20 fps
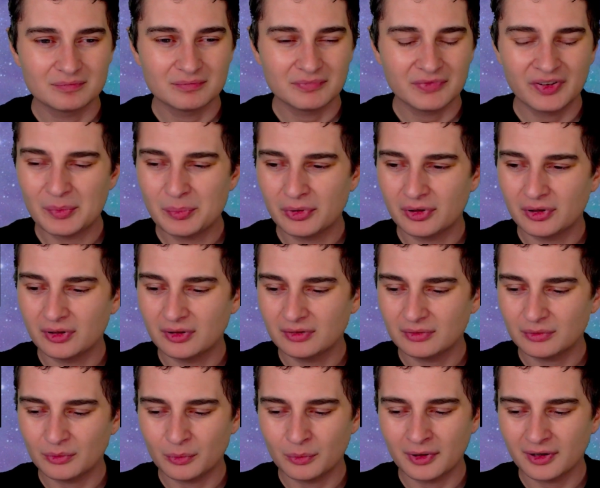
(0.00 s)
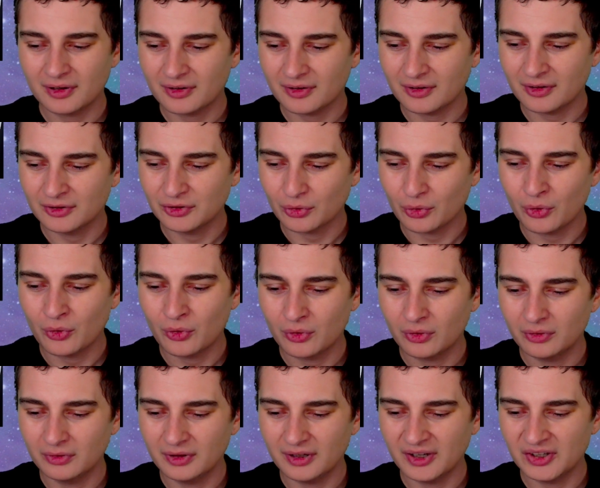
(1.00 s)
simple, work on your
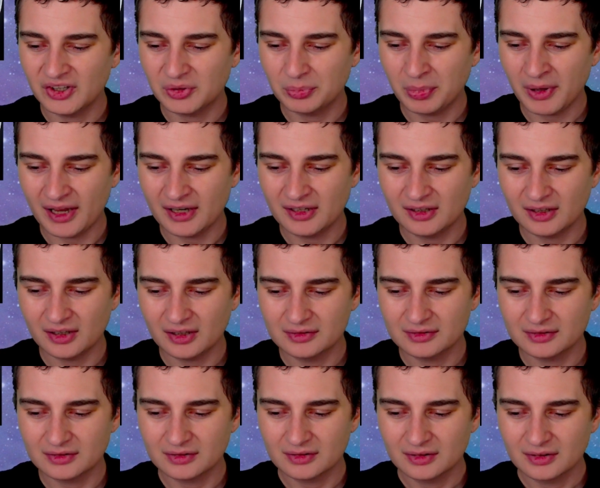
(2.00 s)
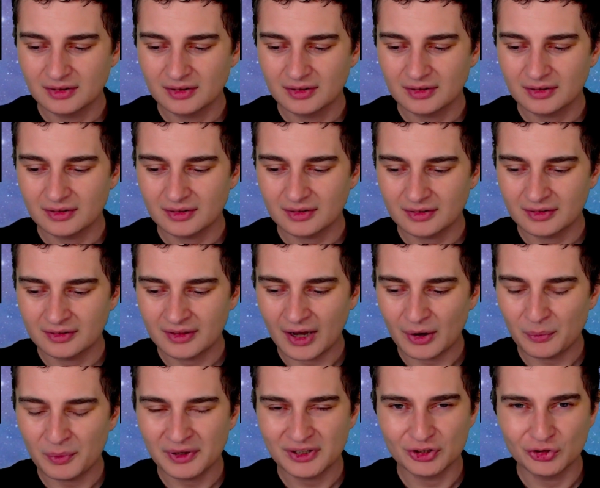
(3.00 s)
own, independent, that
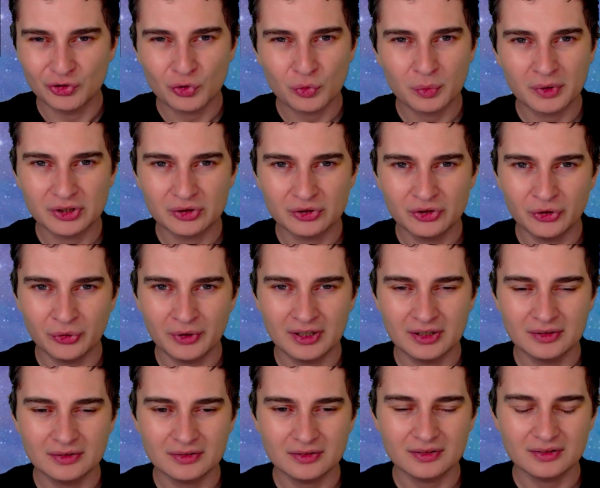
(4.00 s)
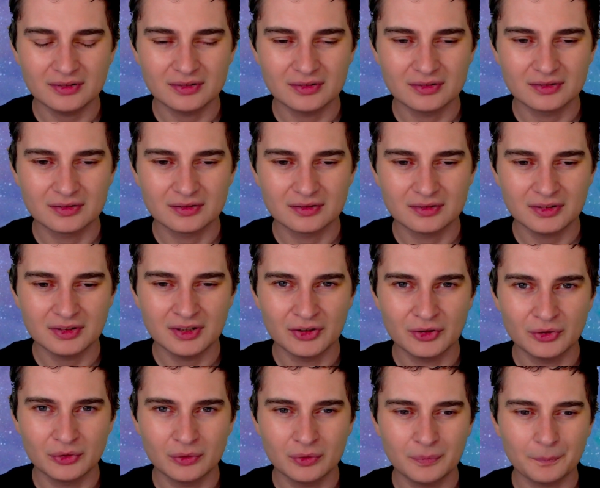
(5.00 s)
way you know what you're doing, you
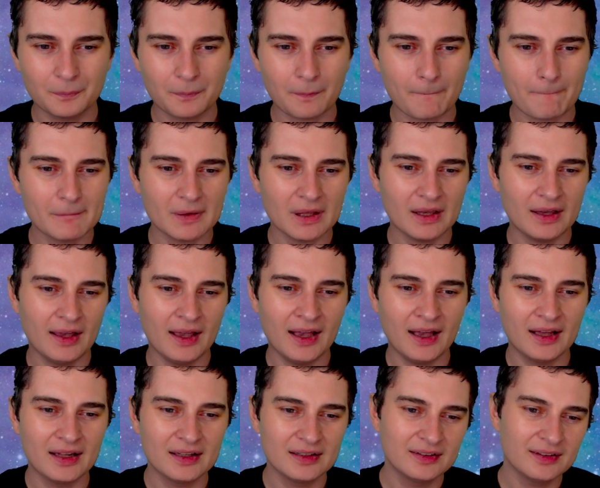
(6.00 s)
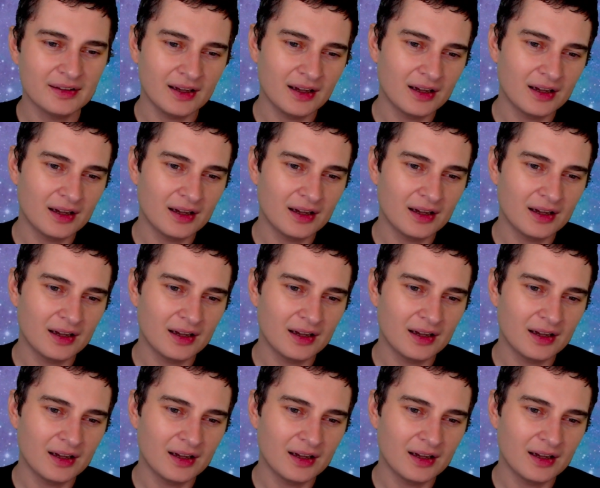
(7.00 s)
know. And